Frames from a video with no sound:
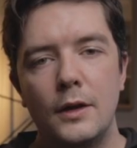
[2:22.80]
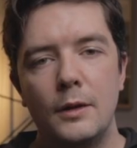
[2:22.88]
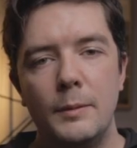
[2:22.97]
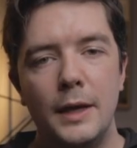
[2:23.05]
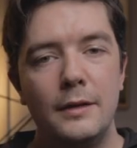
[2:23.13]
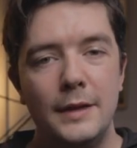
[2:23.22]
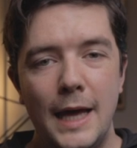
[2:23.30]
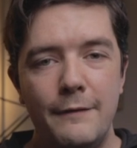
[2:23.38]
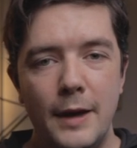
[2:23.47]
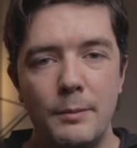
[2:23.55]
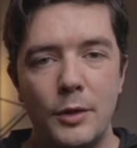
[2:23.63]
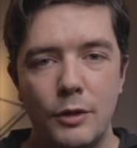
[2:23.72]
Compared to the
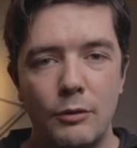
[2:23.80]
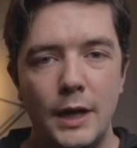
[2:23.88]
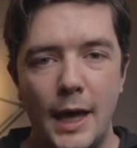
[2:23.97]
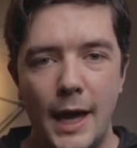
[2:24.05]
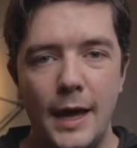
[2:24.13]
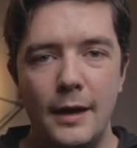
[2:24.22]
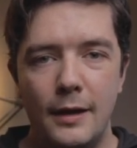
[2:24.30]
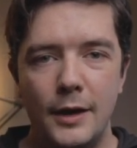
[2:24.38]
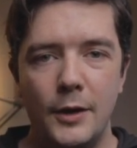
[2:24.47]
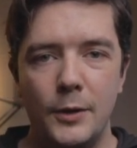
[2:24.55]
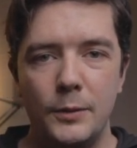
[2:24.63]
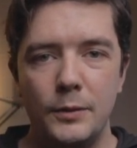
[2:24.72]
FM3A
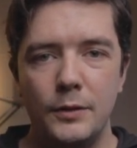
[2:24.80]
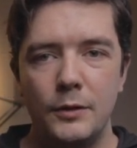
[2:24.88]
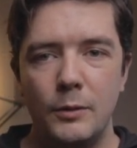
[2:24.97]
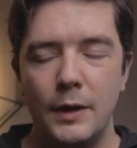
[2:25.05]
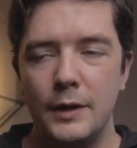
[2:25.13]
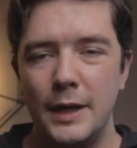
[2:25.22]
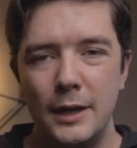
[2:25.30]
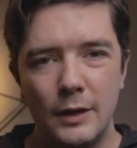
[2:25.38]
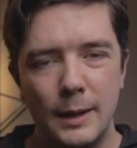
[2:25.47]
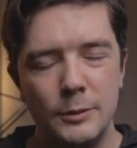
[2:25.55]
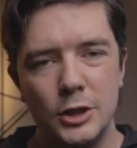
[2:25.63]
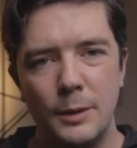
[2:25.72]
I owned, where the needle
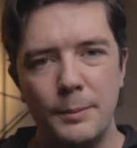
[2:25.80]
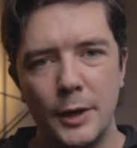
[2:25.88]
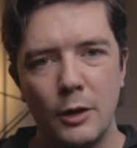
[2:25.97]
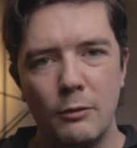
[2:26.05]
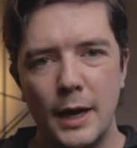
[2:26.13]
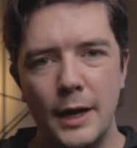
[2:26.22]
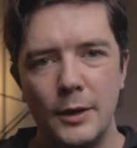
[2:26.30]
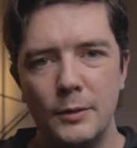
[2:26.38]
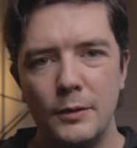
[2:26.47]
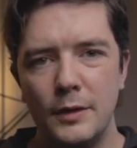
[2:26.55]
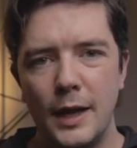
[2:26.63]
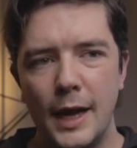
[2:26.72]
kept jumping
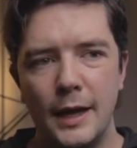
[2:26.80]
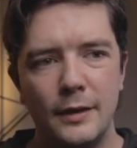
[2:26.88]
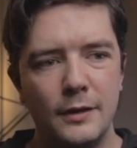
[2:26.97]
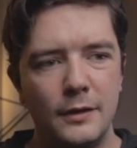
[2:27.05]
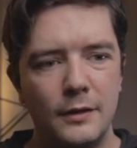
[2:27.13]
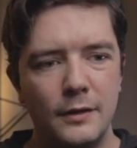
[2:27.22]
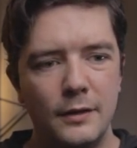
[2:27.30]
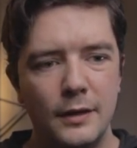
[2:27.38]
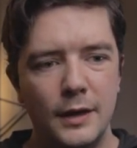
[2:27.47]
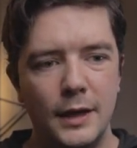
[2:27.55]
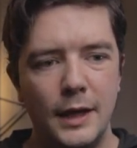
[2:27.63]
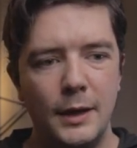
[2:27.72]
around and
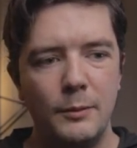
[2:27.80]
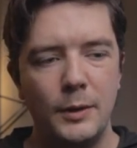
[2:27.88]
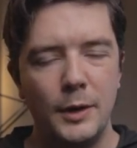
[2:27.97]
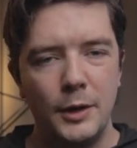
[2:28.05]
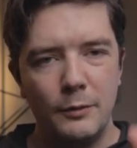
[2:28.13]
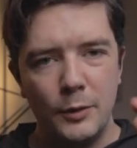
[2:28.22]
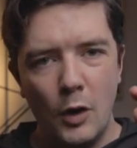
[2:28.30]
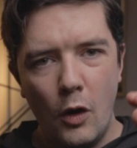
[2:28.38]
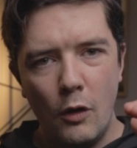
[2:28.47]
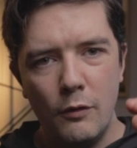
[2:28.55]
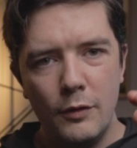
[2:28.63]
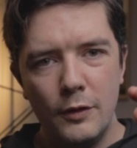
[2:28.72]
it would
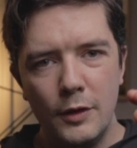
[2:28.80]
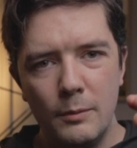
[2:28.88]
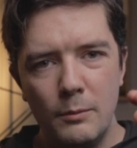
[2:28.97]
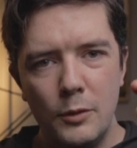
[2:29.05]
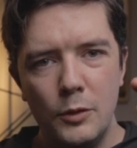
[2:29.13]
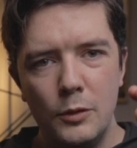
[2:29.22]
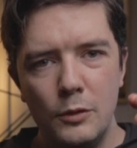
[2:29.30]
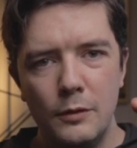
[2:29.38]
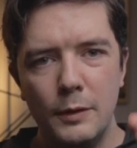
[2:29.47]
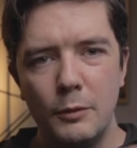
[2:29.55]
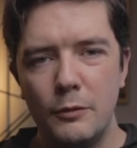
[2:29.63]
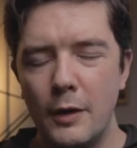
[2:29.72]
hover and move,
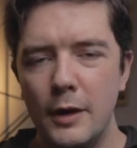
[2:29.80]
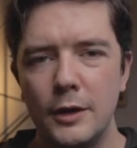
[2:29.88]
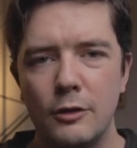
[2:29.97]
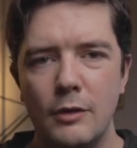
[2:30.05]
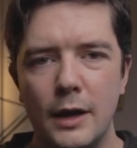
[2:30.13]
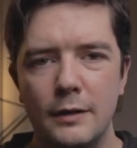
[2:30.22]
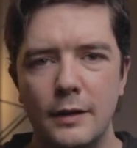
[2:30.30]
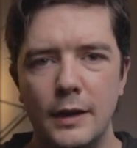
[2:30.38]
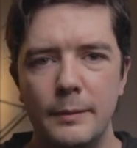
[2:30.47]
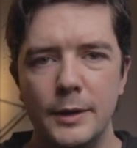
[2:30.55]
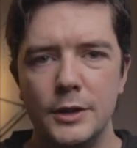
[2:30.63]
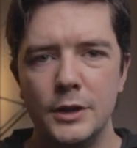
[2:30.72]
it was very distracting in the
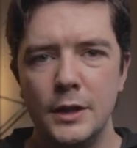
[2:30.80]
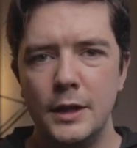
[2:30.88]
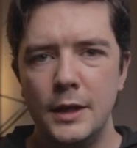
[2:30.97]
image.